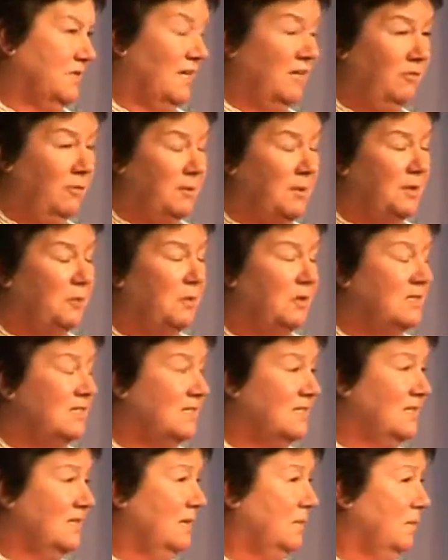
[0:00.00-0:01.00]
Everybody wanted
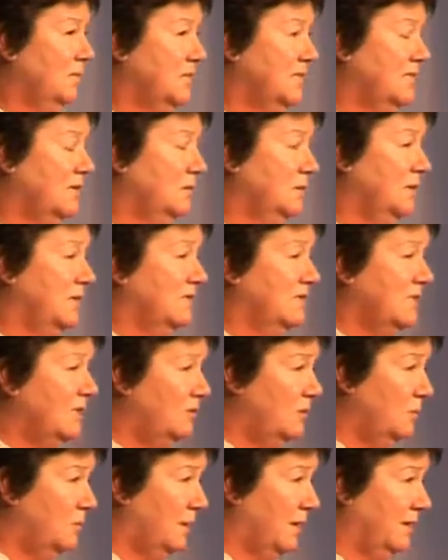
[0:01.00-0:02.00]
to sell me a
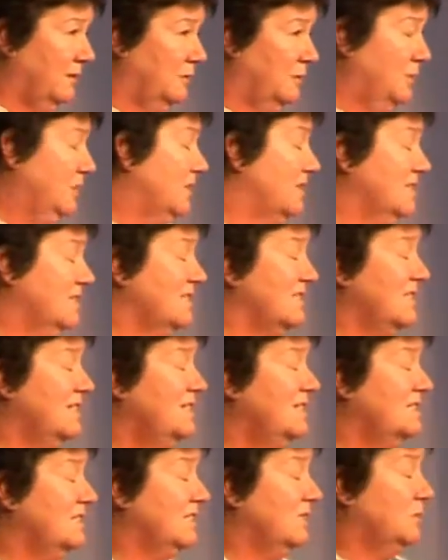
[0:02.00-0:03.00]
solar panel because it's
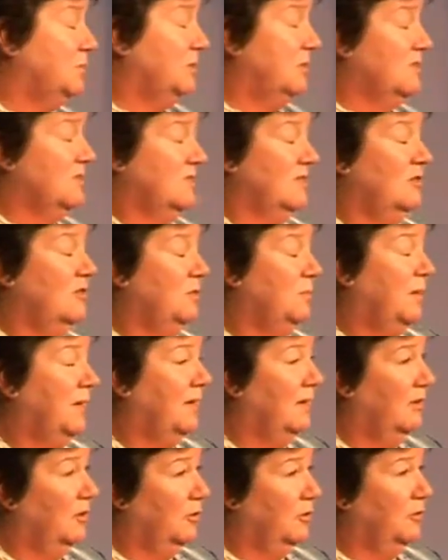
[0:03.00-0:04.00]
easy to put a solar
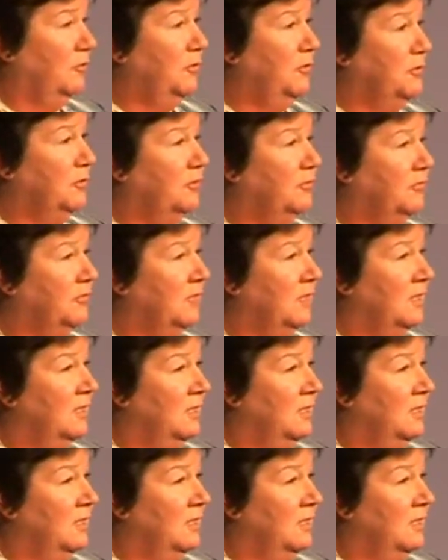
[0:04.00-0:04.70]
panel on a roof.